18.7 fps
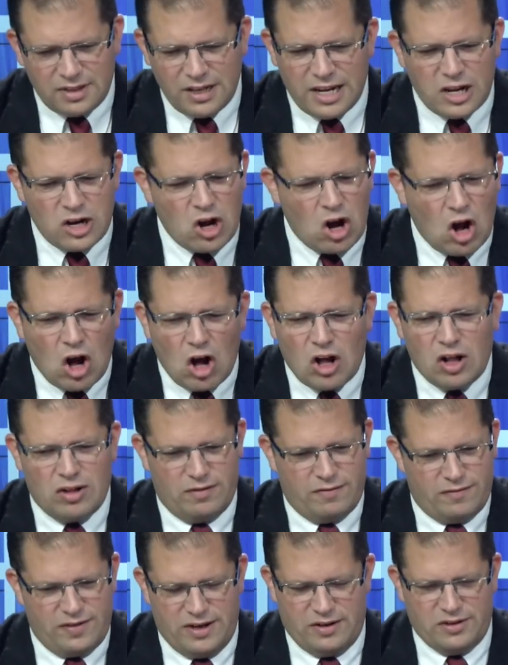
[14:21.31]
in all
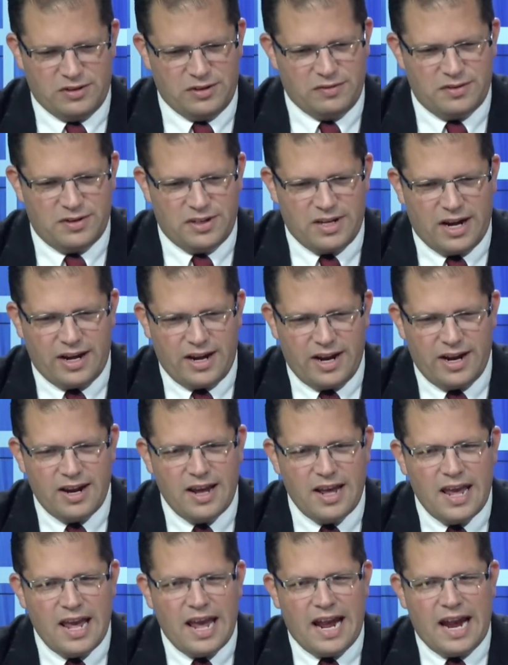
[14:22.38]
fields of study,
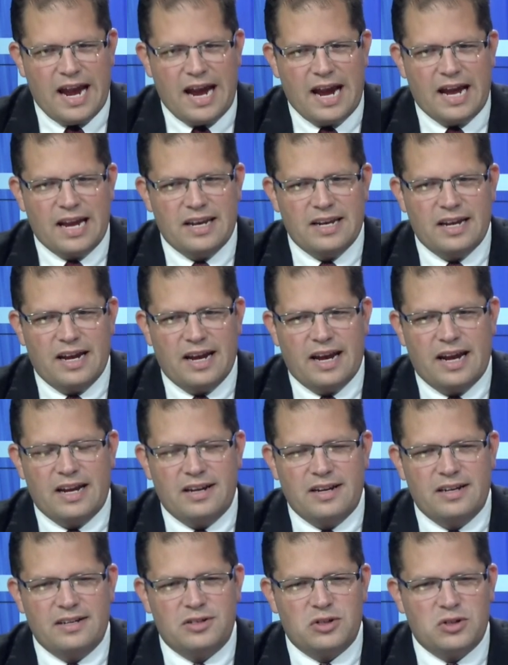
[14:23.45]

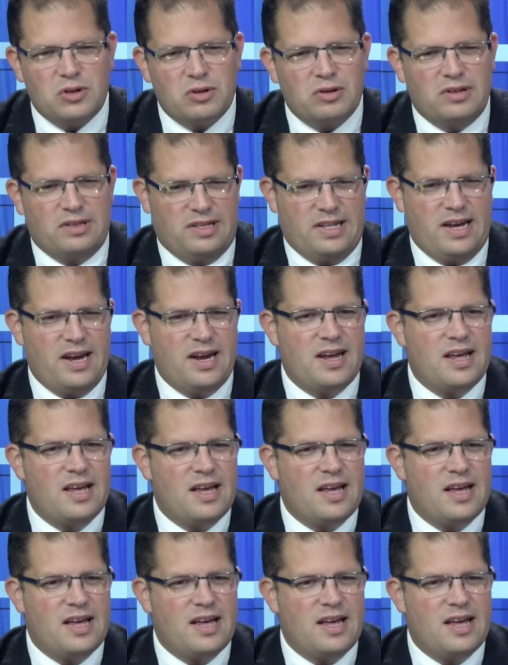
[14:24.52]
and certainly